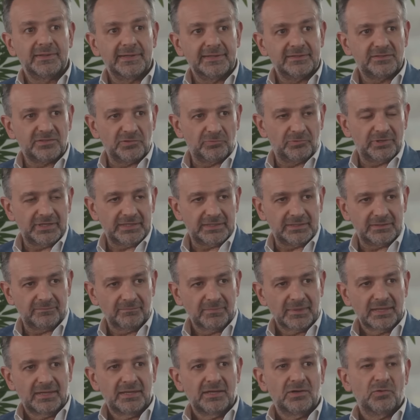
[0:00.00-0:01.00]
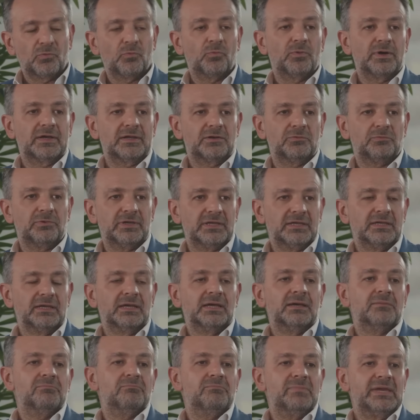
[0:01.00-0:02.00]
getaway where we
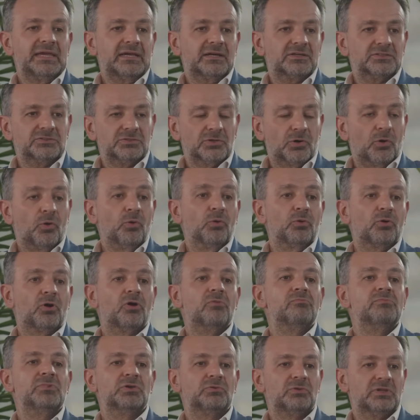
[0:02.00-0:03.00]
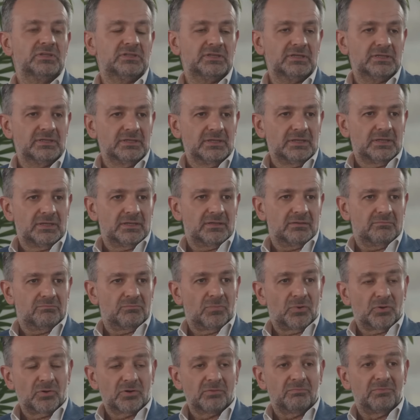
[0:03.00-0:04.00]
make the whole community
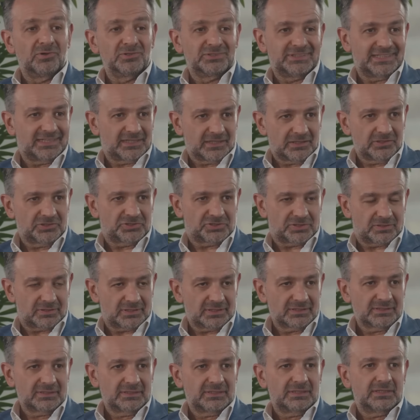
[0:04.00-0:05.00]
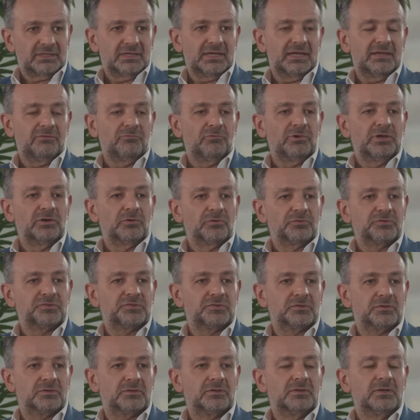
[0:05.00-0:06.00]
more multicultural, and we
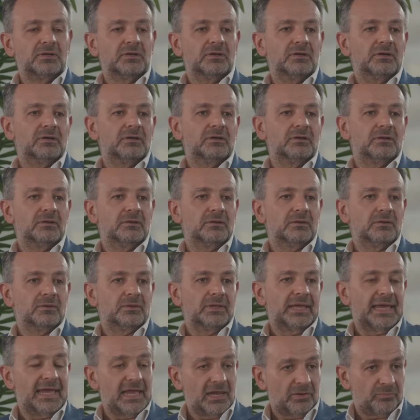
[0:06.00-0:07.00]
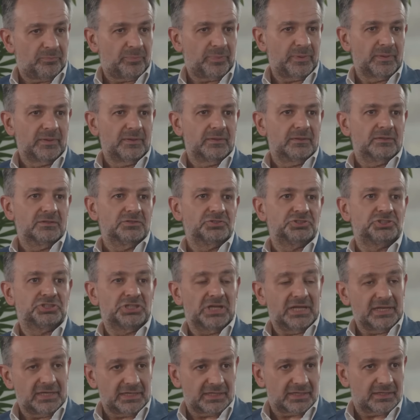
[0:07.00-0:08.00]
also help
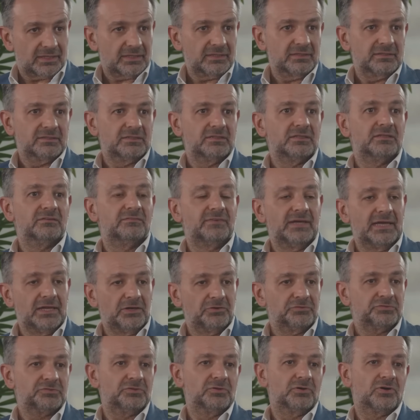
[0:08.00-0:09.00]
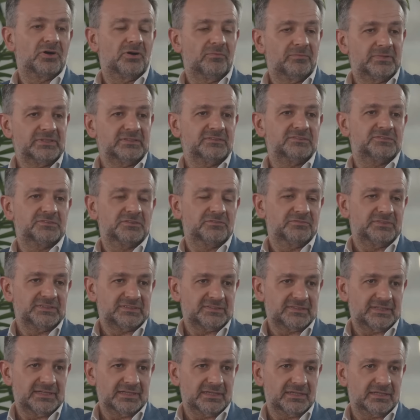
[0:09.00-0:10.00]
sharing the values, the competence of
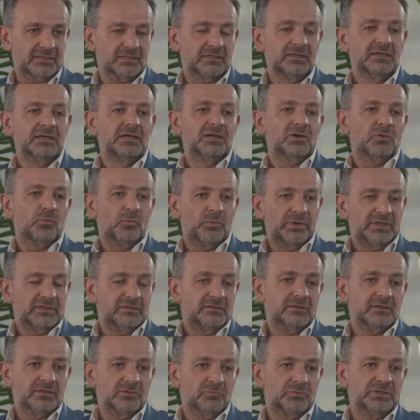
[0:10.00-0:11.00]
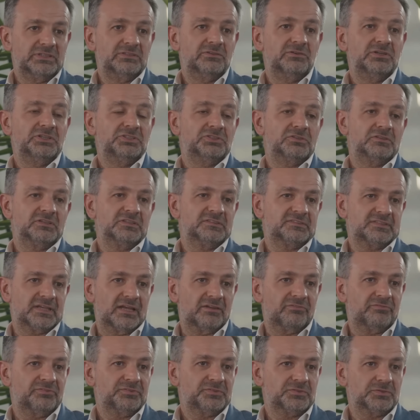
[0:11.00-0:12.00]
ESSEC with the region
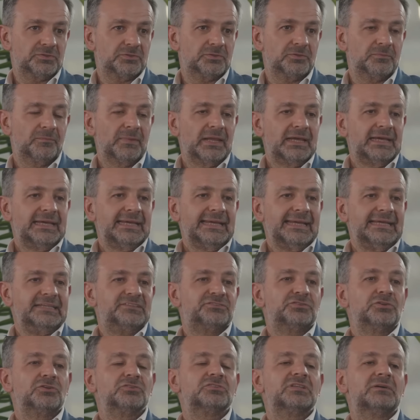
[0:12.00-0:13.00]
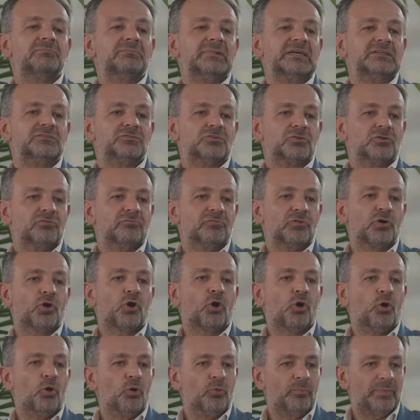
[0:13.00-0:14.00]
itself. So it's not a matter of
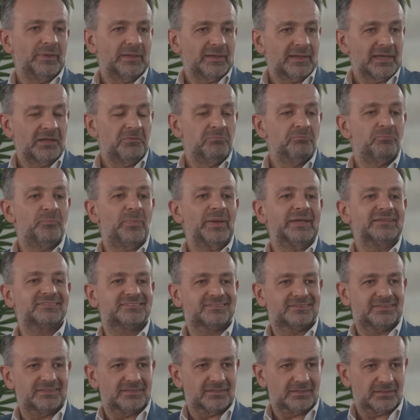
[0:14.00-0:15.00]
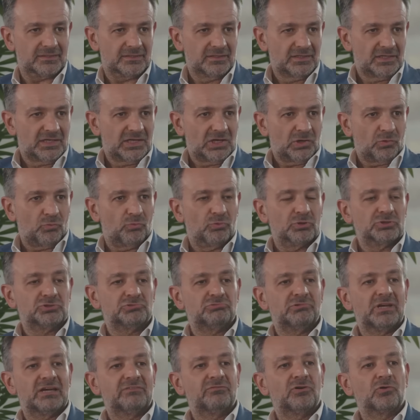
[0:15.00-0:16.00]
copying and pasting
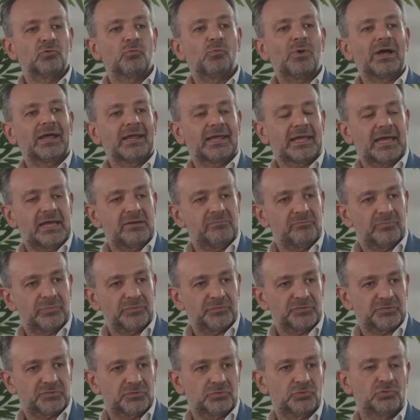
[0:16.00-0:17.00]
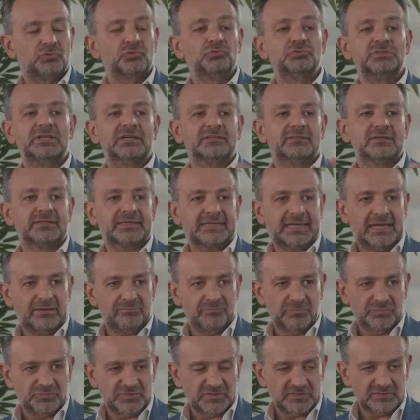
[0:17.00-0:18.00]
what we have on one campus to the other
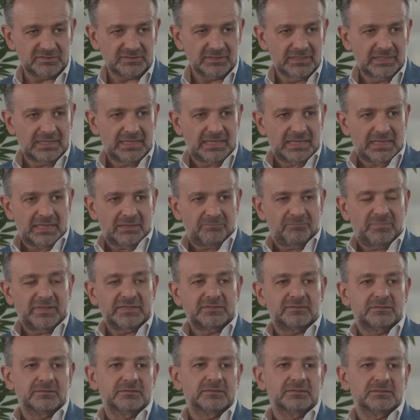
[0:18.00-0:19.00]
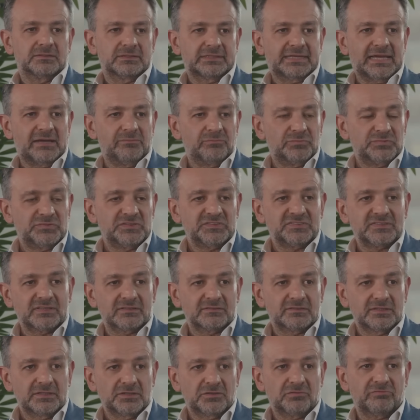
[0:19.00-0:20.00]
campuses, but campuses are
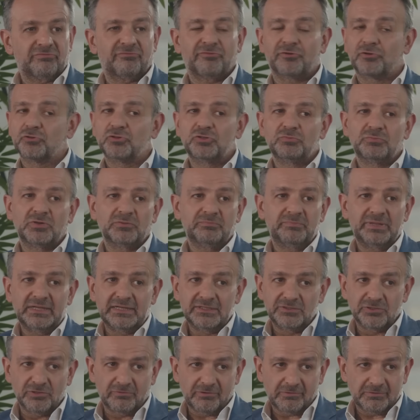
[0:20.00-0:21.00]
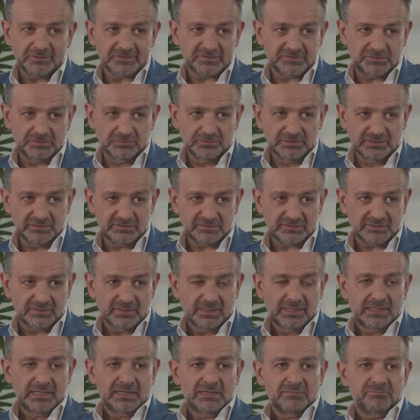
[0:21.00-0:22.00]
there for the mobility of our students,
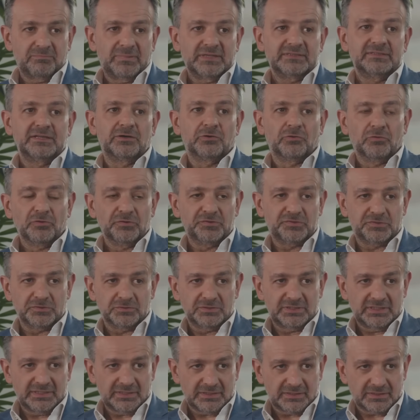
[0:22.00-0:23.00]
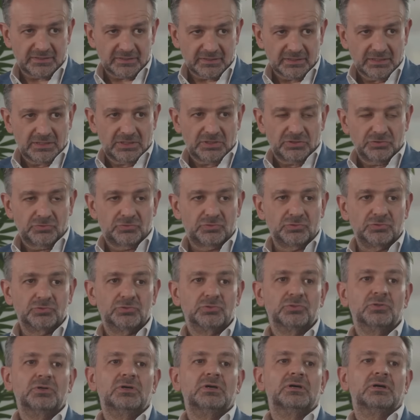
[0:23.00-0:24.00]
but they're also there
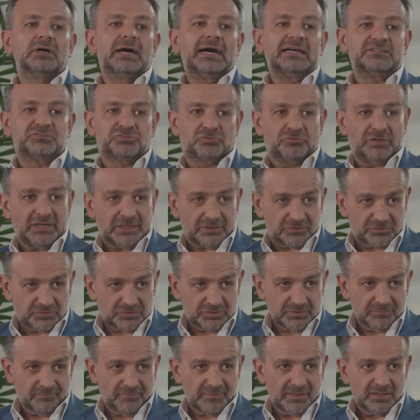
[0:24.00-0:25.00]
to attract